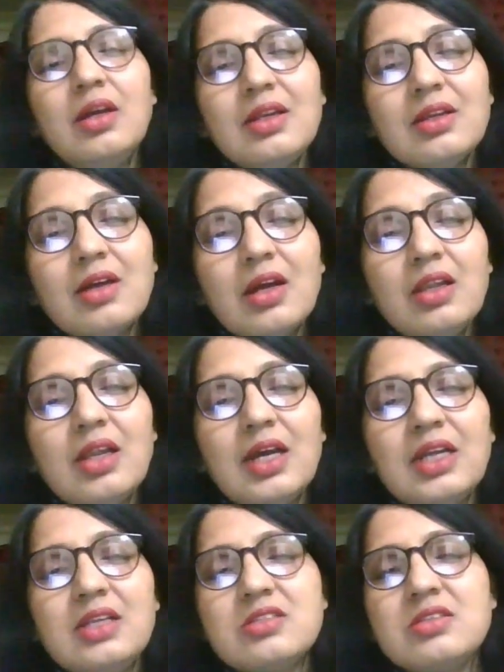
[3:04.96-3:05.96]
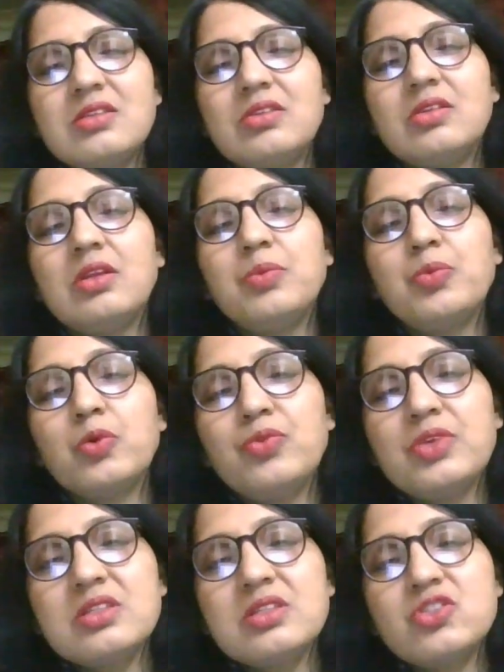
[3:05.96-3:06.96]
It highlights the
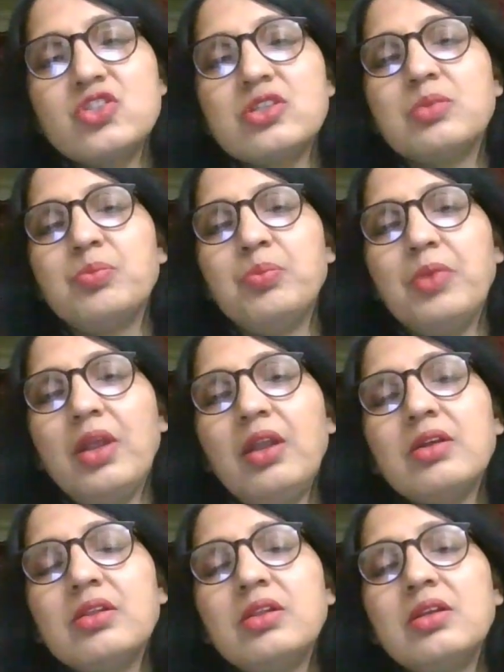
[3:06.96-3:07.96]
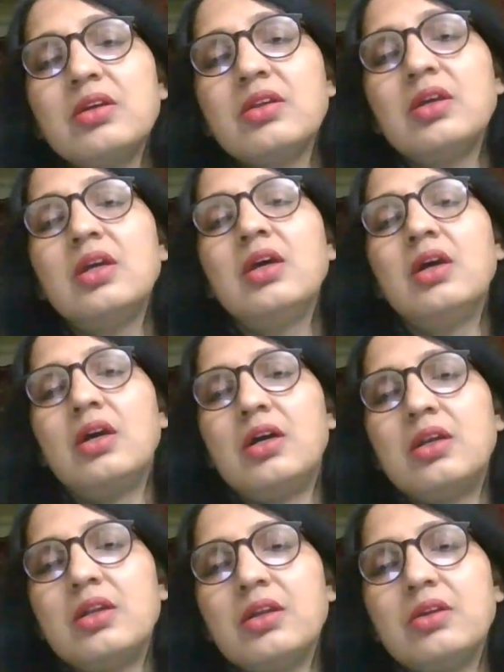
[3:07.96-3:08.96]
provisions made under
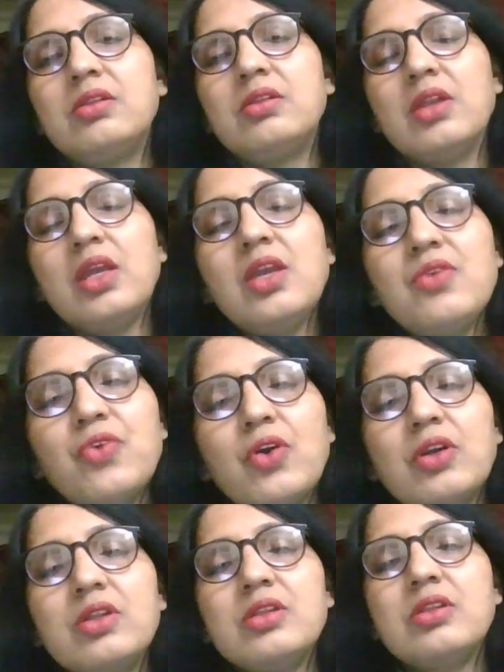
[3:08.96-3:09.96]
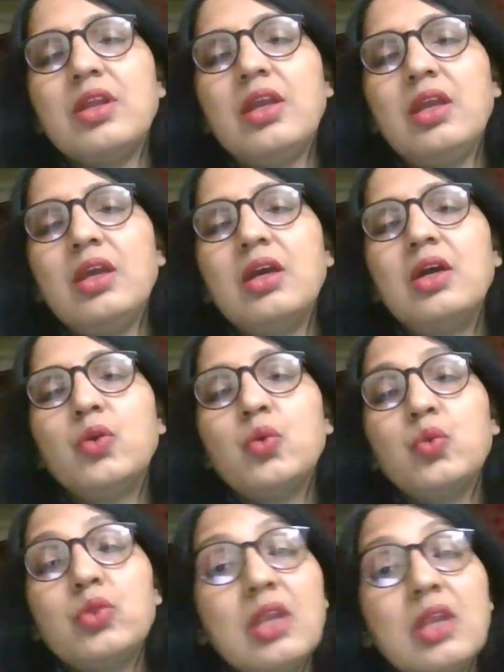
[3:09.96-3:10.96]
Article 343
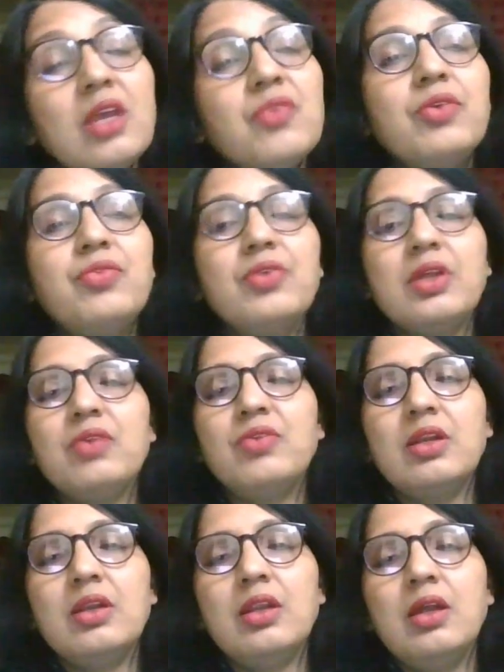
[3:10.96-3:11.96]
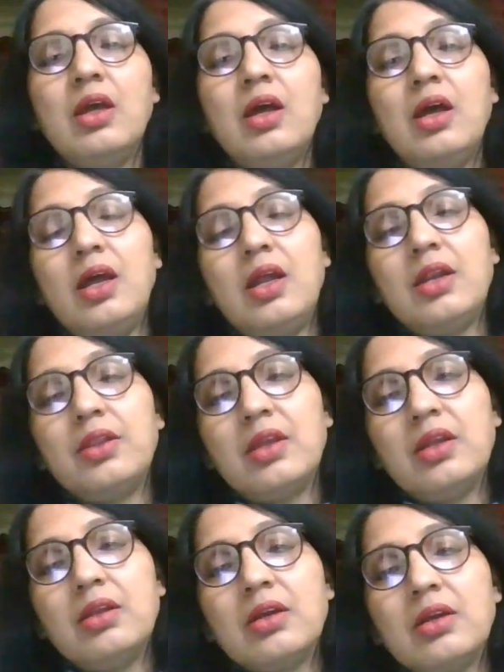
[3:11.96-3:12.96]
to 351 and
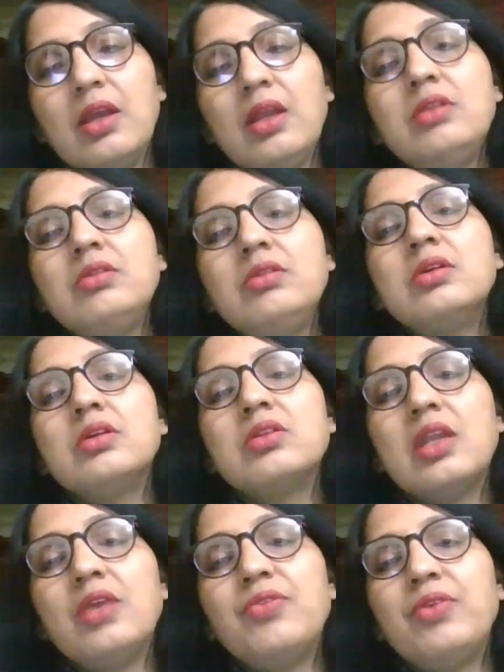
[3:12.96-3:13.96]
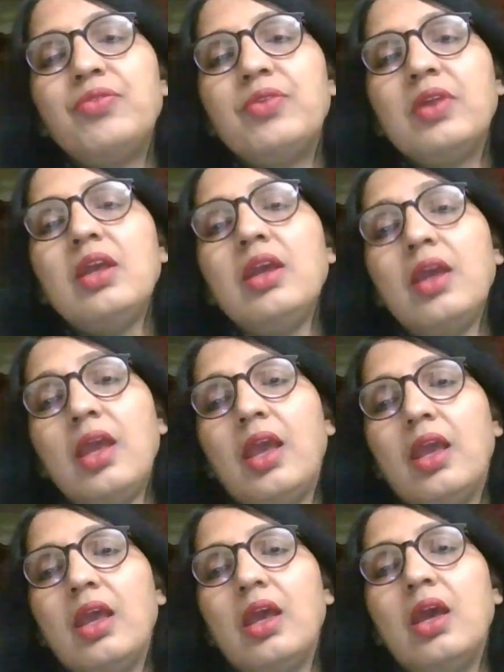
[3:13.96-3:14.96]
then again
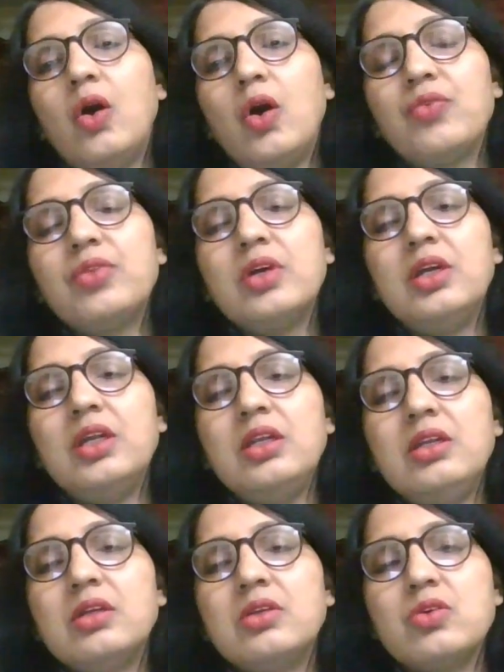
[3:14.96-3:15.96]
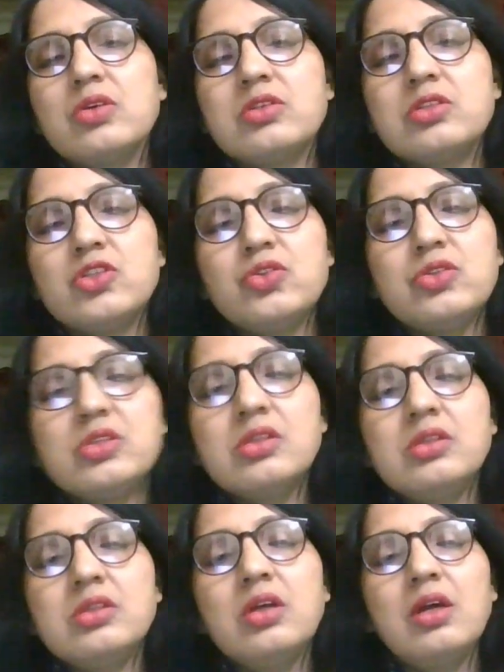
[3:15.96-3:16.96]
350A of the Indian
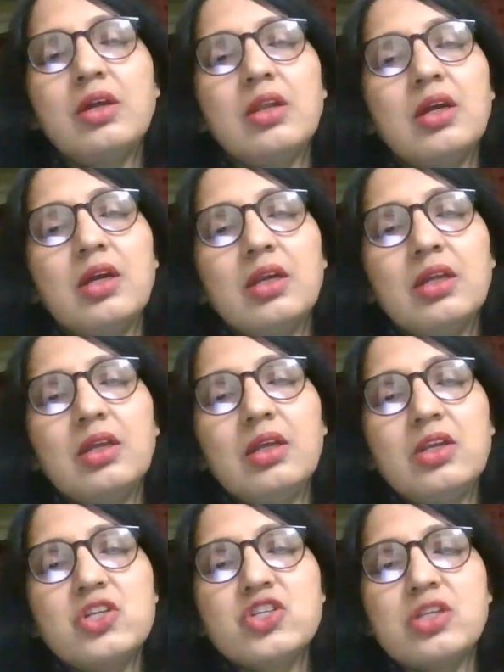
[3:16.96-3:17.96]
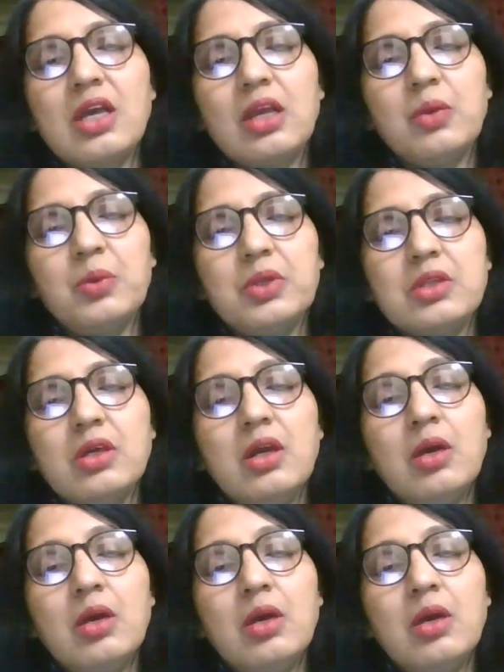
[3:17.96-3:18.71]
Constitution regarding English language.